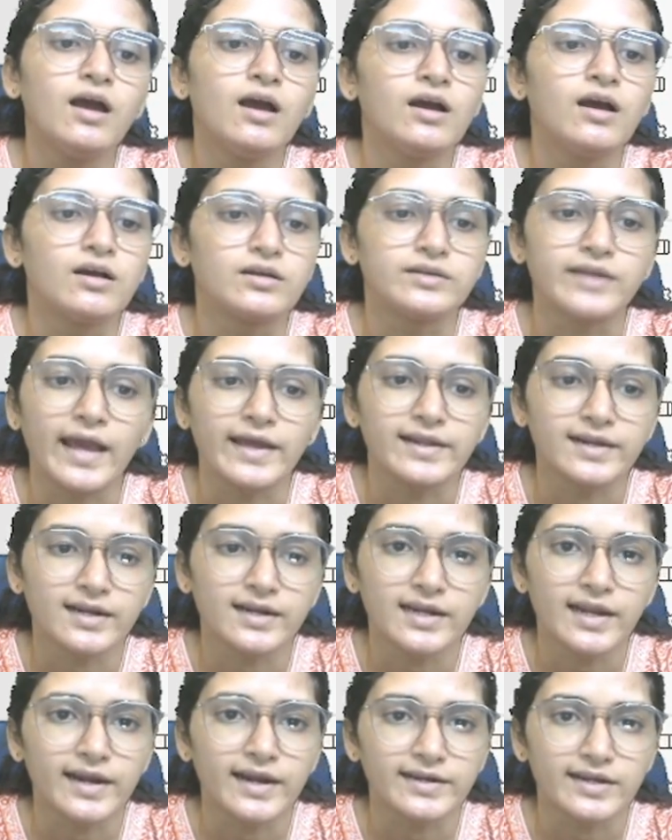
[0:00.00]

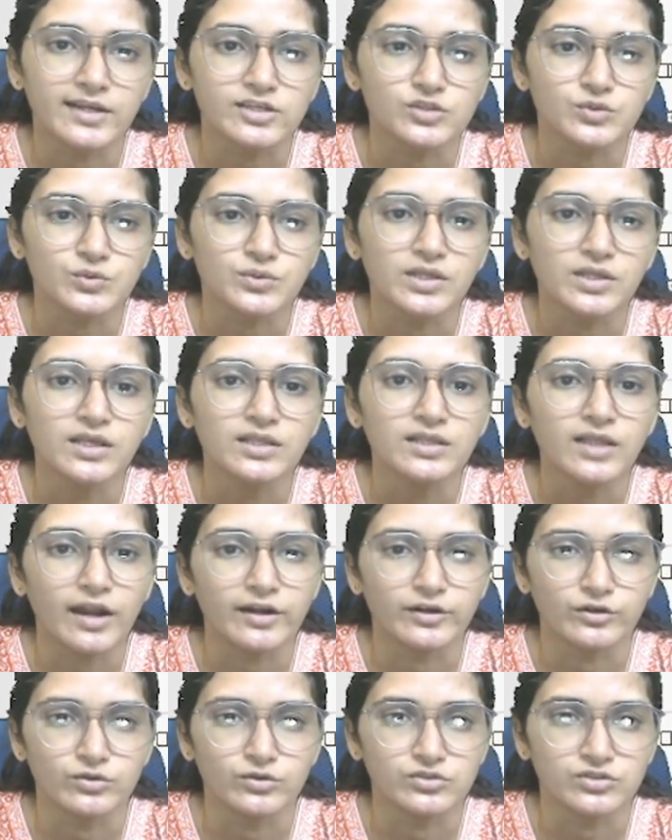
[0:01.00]
directly attached to the
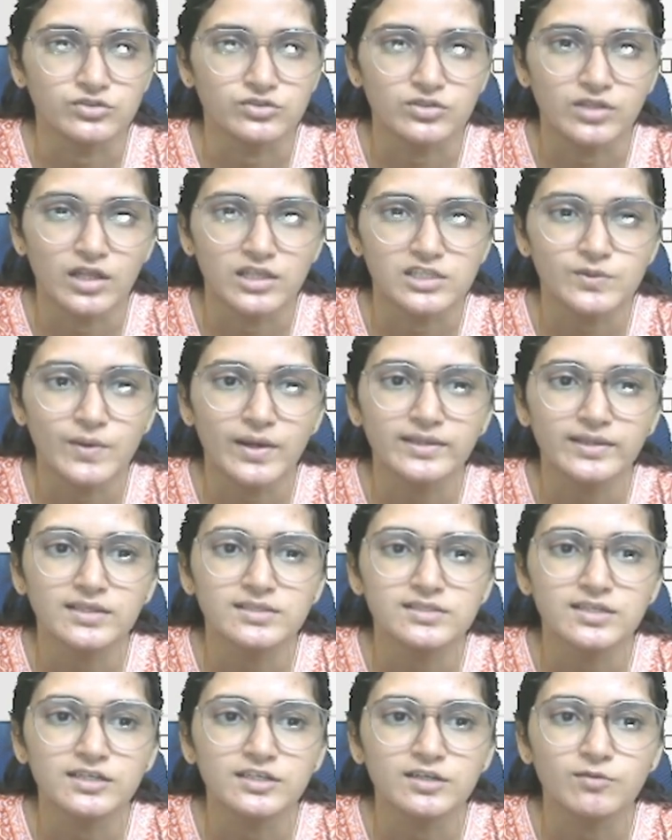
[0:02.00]
nitrogen. So that's why this
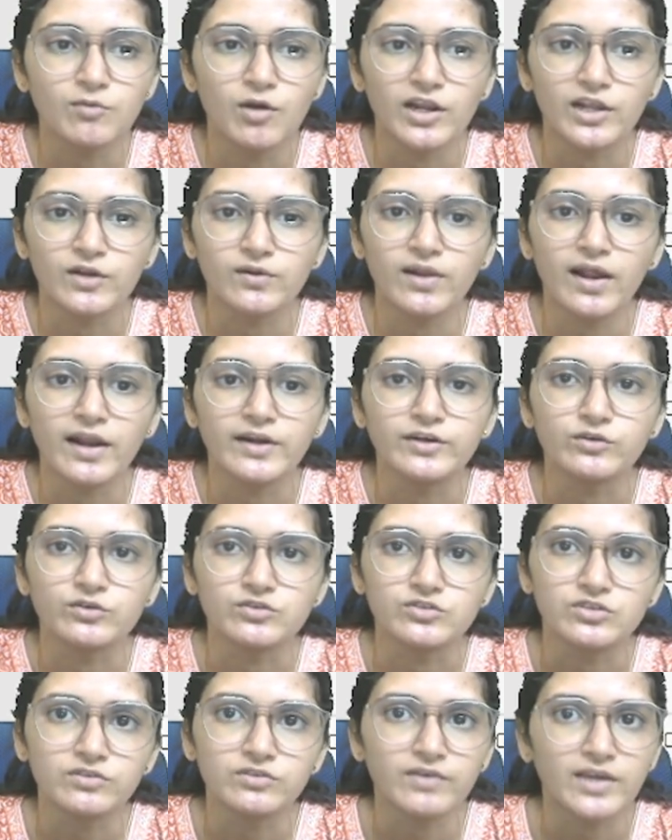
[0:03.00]
intermolecular
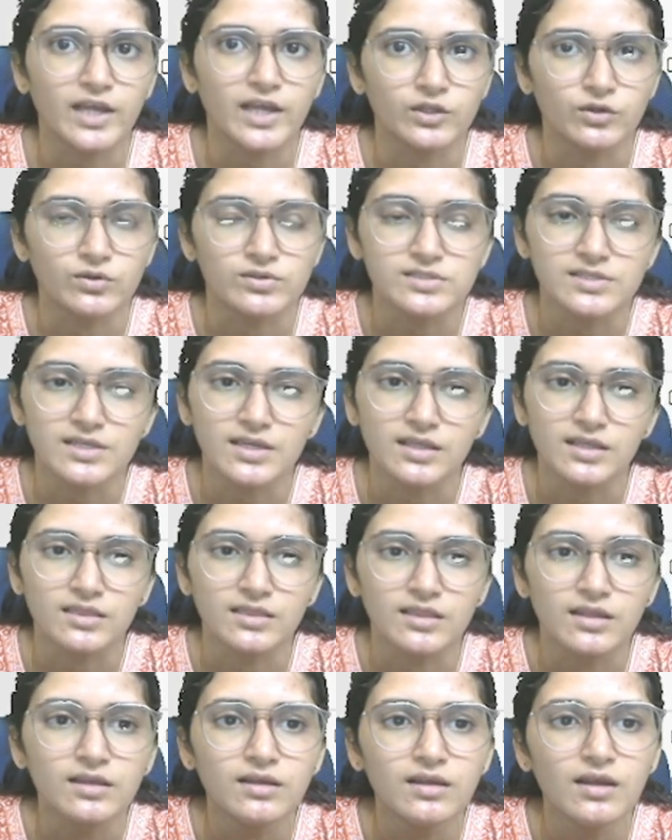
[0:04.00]
hydrogen we cannot see in
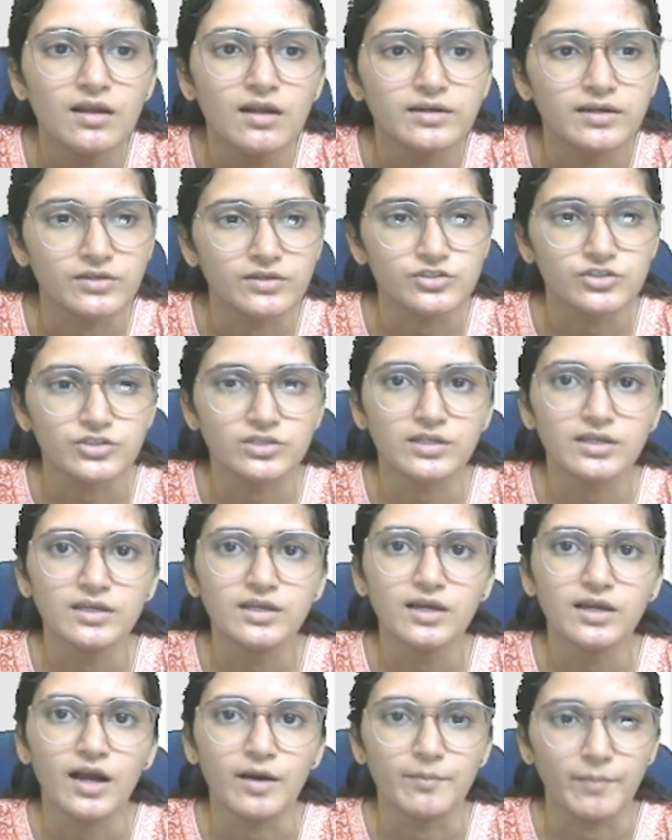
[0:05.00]
the
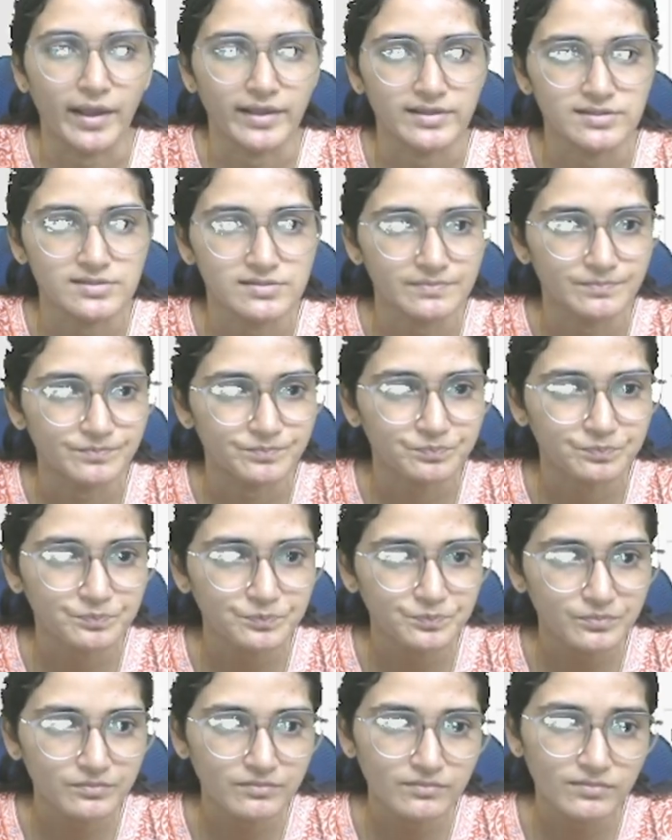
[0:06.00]
tertiary amines.
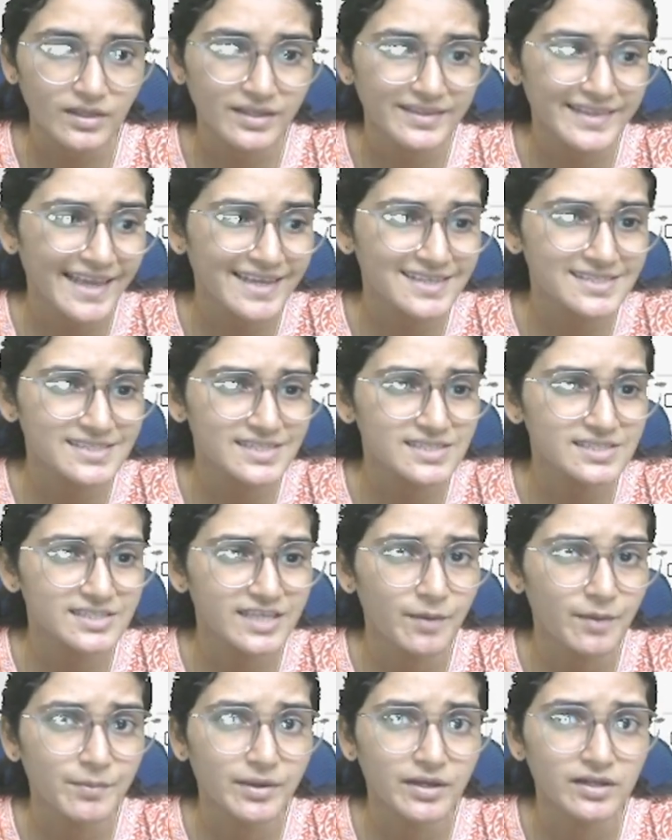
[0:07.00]
Next is
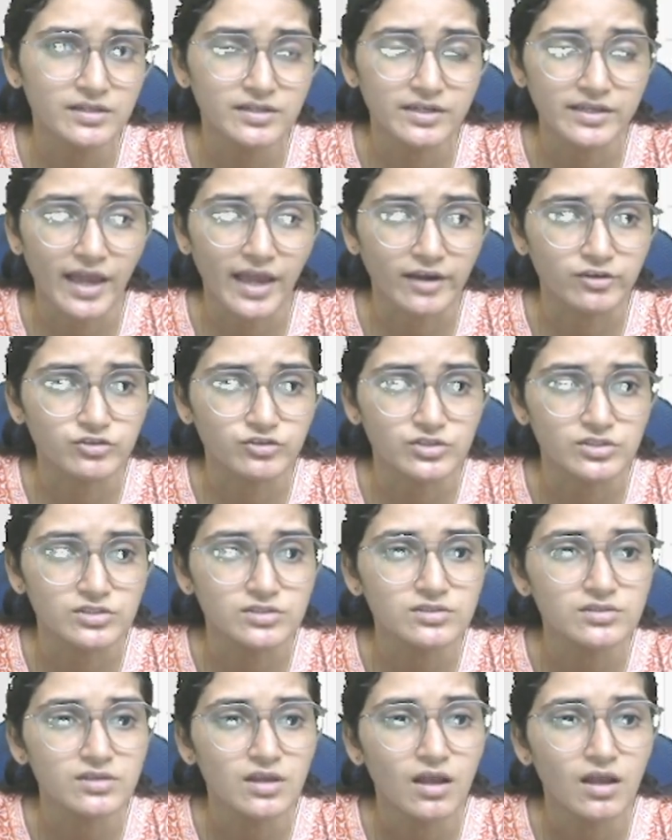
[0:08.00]
chemical
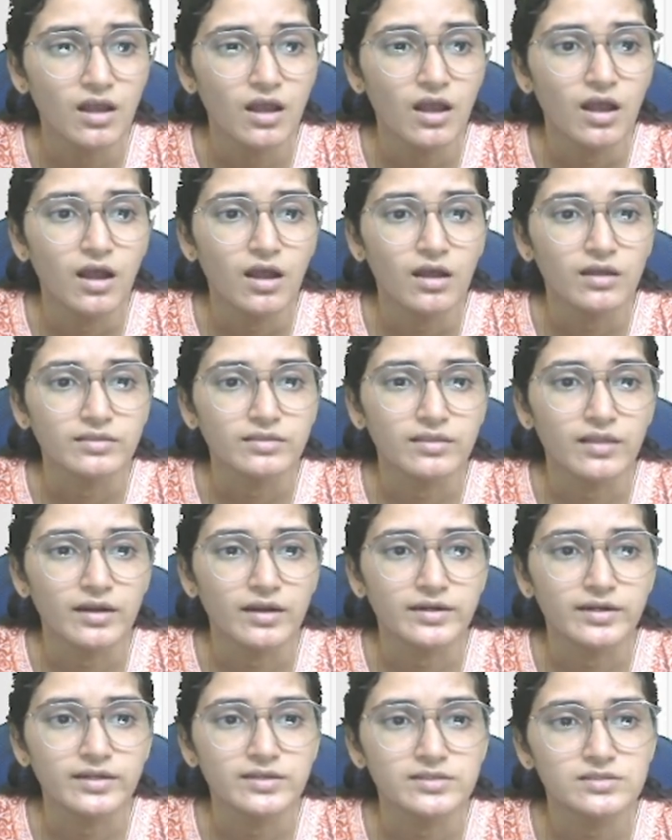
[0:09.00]
reactions.
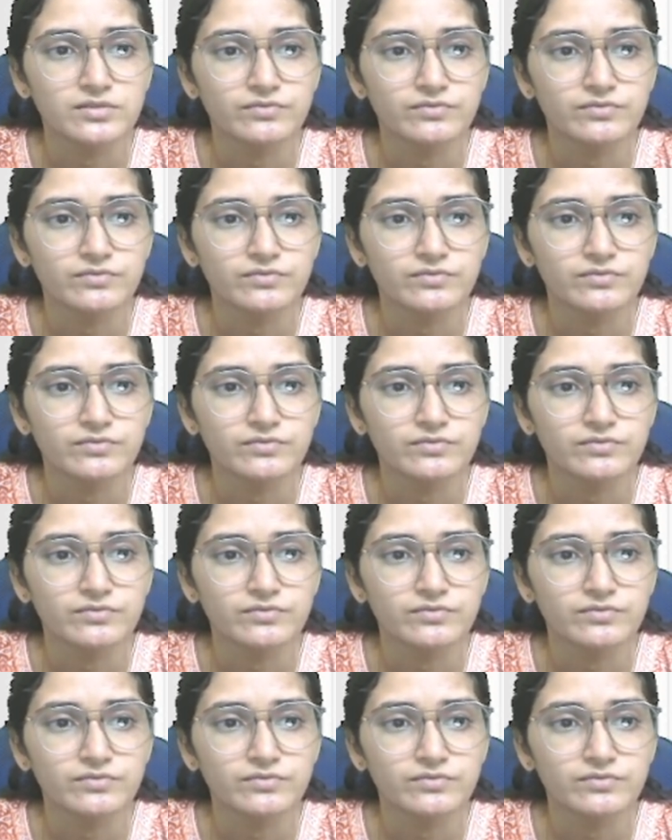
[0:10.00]
That is,